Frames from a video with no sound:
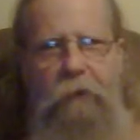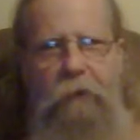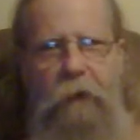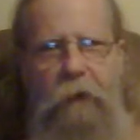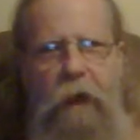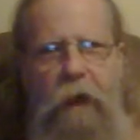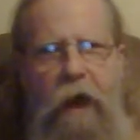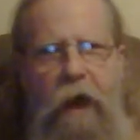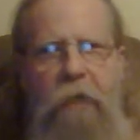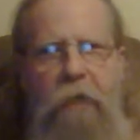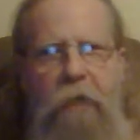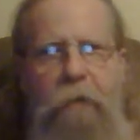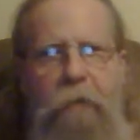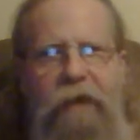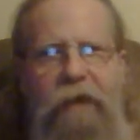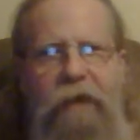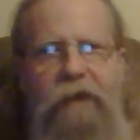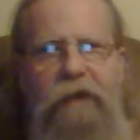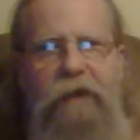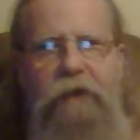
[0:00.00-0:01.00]
I might
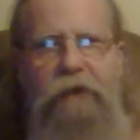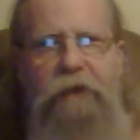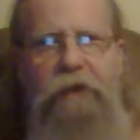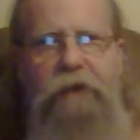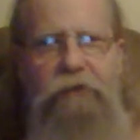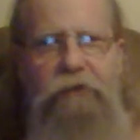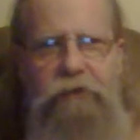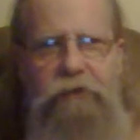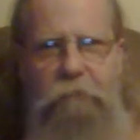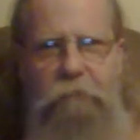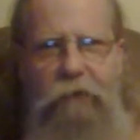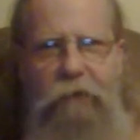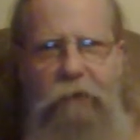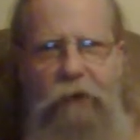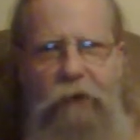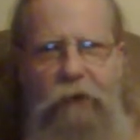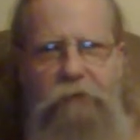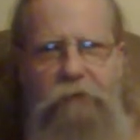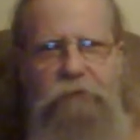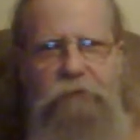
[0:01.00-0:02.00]
get cutesy pie and
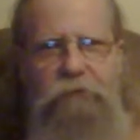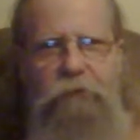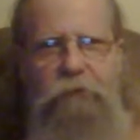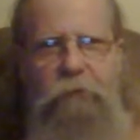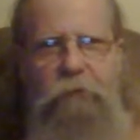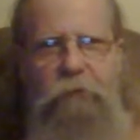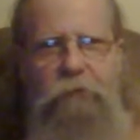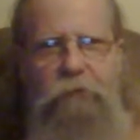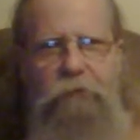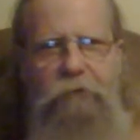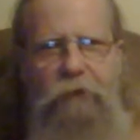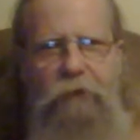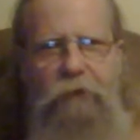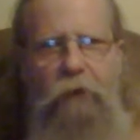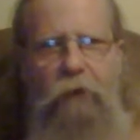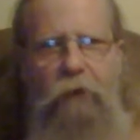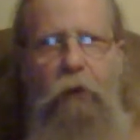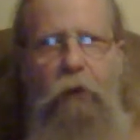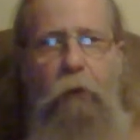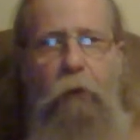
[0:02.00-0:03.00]
do it with a
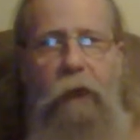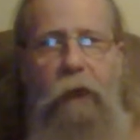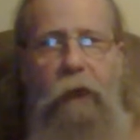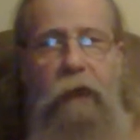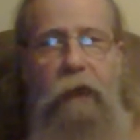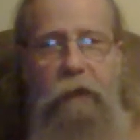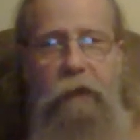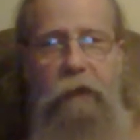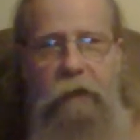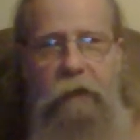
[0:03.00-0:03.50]
080.